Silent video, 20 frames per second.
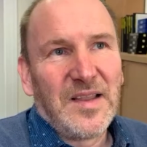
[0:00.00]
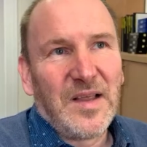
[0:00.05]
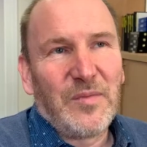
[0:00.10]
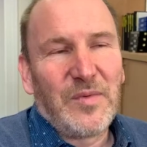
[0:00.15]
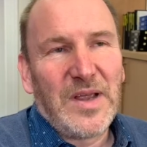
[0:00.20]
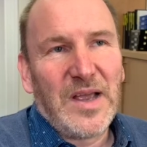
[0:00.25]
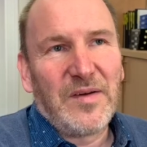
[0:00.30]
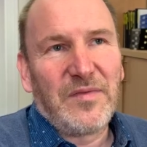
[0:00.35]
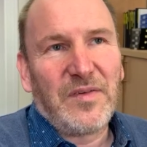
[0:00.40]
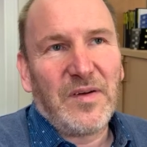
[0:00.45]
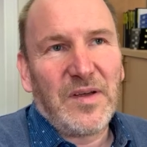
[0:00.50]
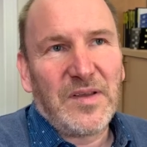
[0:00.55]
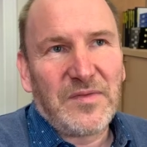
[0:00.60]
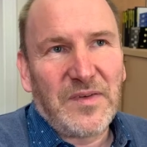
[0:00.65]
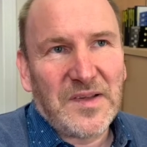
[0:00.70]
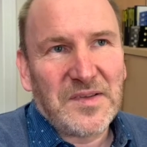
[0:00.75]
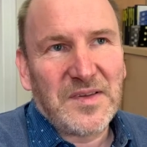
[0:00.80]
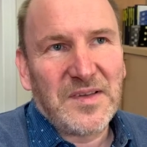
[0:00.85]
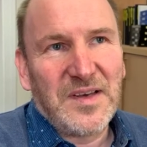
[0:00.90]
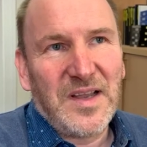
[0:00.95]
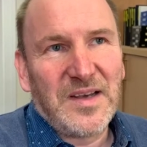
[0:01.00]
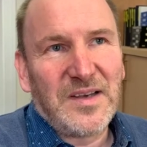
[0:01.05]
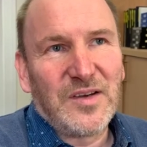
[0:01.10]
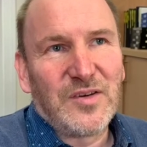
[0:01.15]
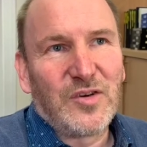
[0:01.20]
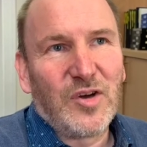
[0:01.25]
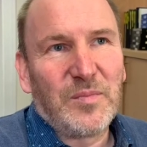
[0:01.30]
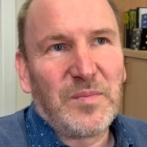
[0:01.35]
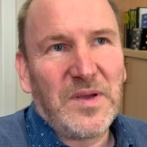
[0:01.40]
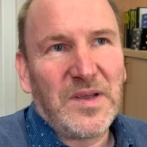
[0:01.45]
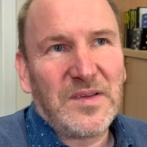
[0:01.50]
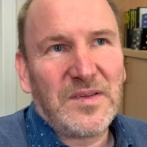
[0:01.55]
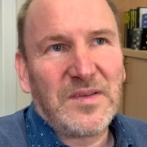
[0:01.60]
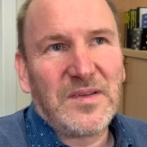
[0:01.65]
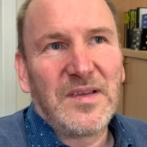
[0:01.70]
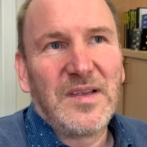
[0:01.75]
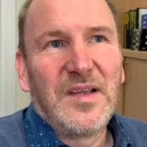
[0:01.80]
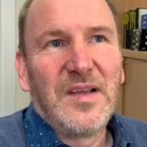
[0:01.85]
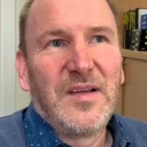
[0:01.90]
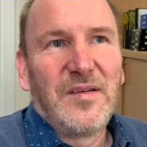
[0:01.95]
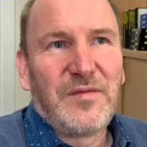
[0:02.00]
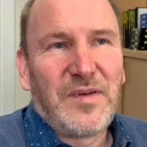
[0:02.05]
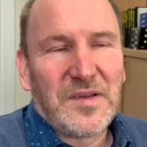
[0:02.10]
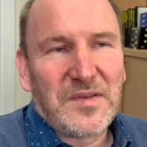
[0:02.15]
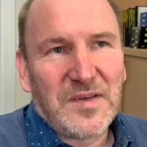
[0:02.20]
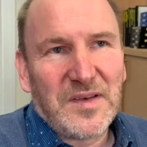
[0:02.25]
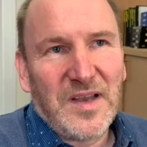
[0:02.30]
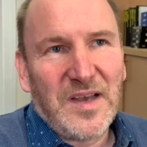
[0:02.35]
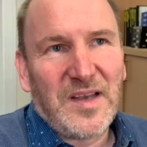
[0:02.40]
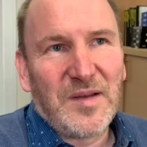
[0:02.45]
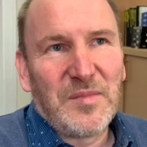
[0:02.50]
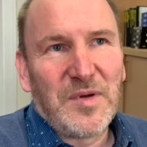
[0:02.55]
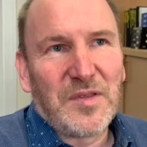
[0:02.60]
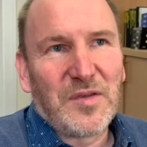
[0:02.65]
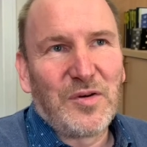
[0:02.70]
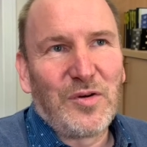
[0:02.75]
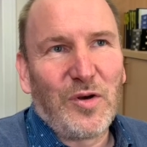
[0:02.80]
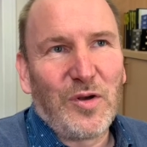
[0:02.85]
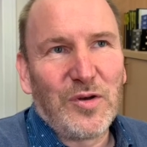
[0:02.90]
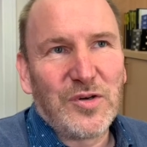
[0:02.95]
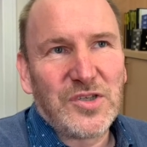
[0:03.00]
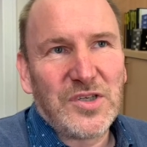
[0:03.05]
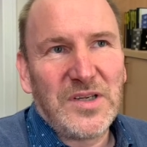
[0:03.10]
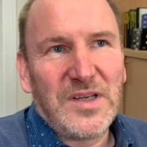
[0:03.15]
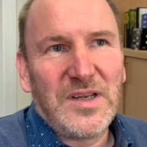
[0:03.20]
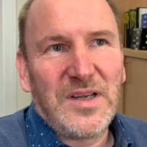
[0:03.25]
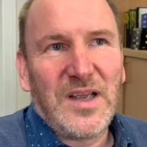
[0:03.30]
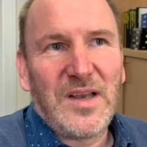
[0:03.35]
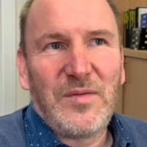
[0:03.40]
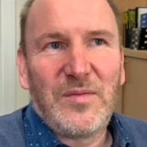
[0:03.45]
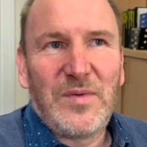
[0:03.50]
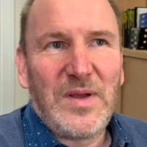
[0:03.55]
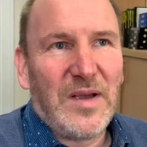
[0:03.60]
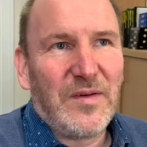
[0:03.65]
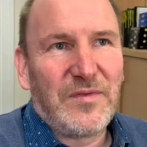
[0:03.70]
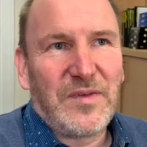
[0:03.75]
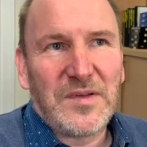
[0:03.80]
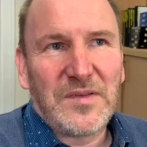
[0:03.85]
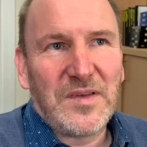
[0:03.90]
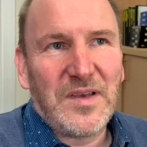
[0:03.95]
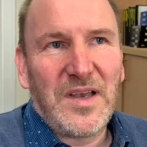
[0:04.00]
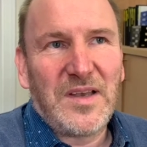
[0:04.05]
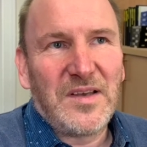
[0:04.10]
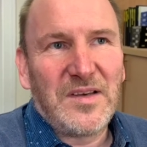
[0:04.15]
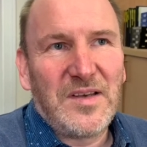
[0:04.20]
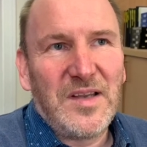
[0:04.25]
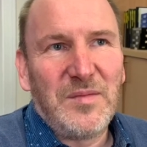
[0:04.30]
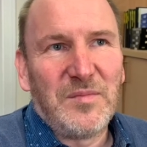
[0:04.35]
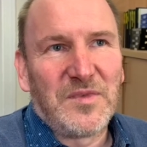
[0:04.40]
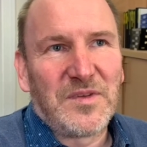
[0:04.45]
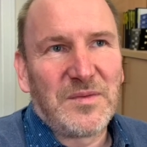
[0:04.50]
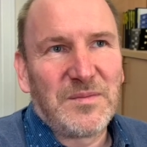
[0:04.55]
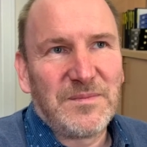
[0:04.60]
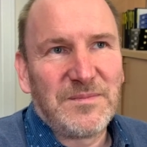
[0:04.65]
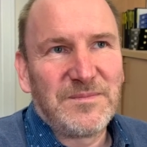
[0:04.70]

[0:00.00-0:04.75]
we have fascinating topics, fascinating methodology, and we have fascinating teams.